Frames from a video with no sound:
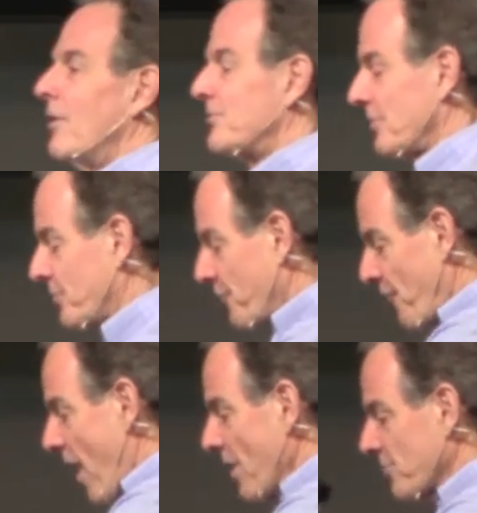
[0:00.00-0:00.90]
was that the
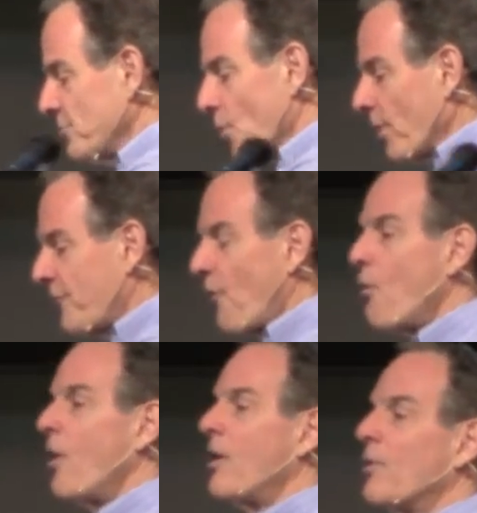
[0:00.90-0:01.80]
father, knowing
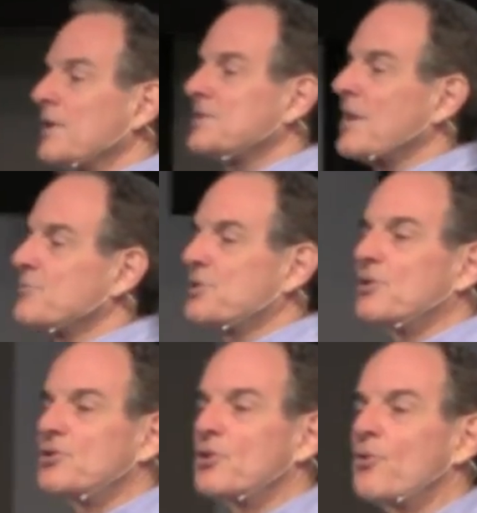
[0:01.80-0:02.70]
full well what his son was going
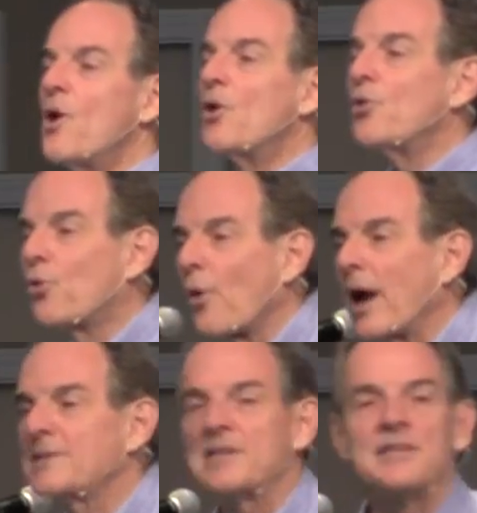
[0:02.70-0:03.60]
to do,
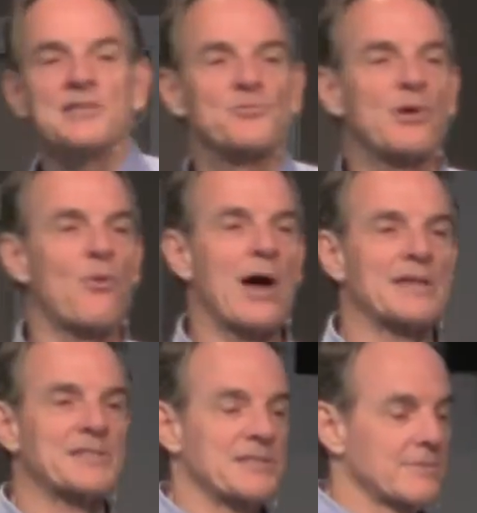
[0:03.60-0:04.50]
granted his
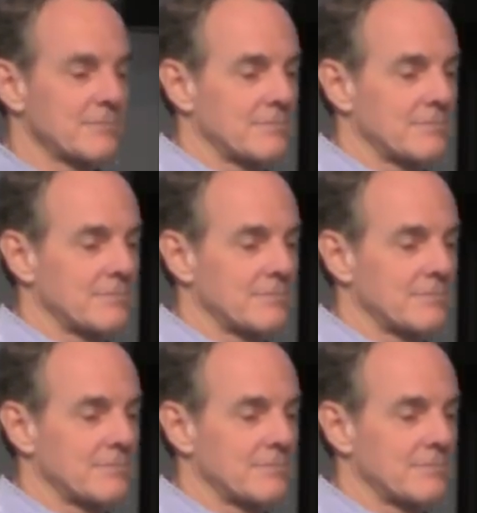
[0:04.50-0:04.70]
request.